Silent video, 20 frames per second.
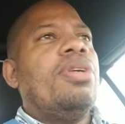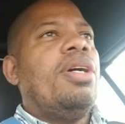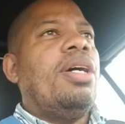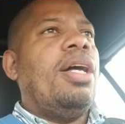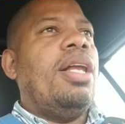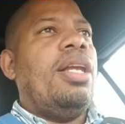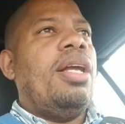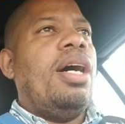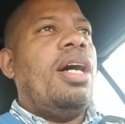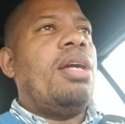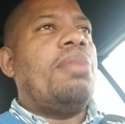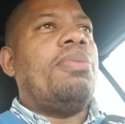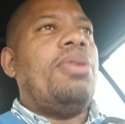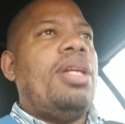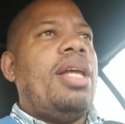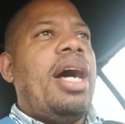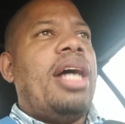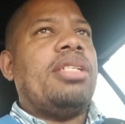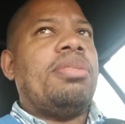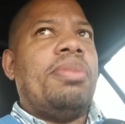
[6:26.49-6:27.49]
Honorable
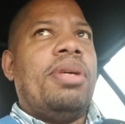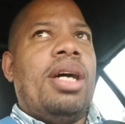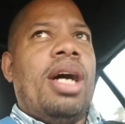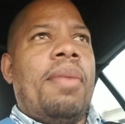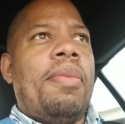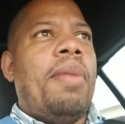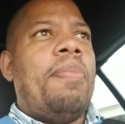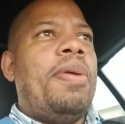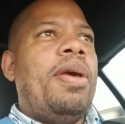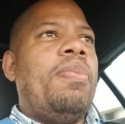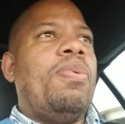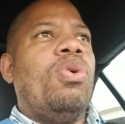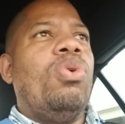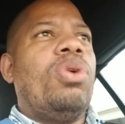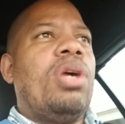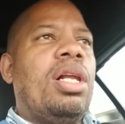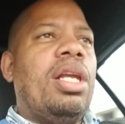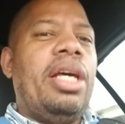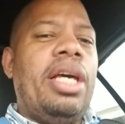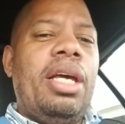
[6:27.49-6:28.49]
Elijah Muhammad, people
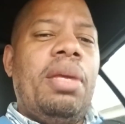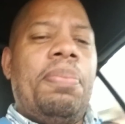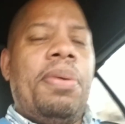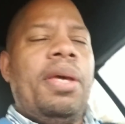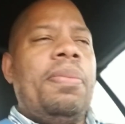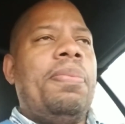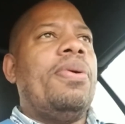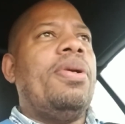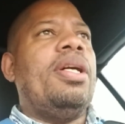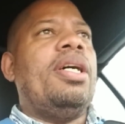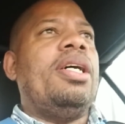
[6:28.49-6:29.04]
who clean people